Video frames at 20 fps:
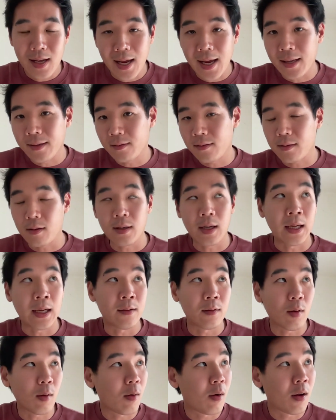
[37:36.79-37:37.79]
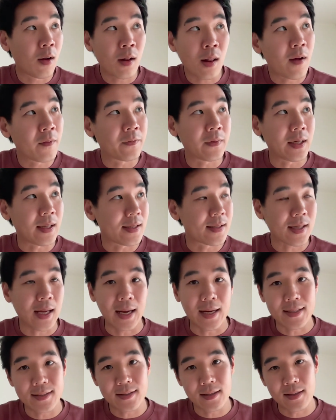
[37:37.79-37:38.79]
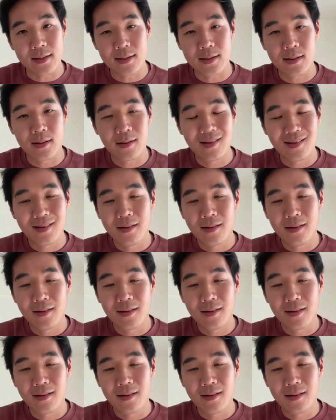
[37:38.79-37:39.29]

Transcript: And in all of these cases,